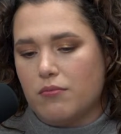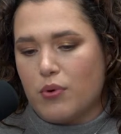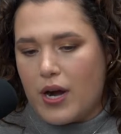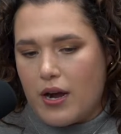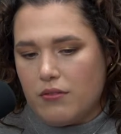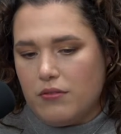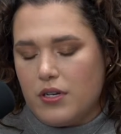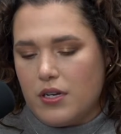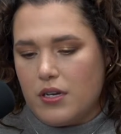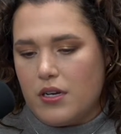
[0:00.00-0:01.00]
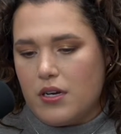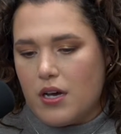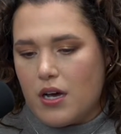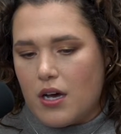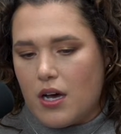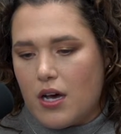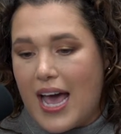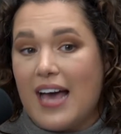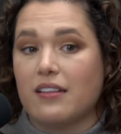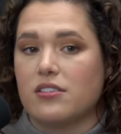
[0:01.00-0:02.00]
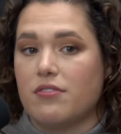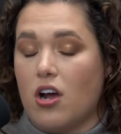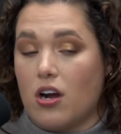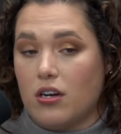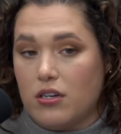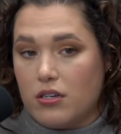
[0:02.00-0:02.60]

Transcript: Brown, Atlas of the Heart,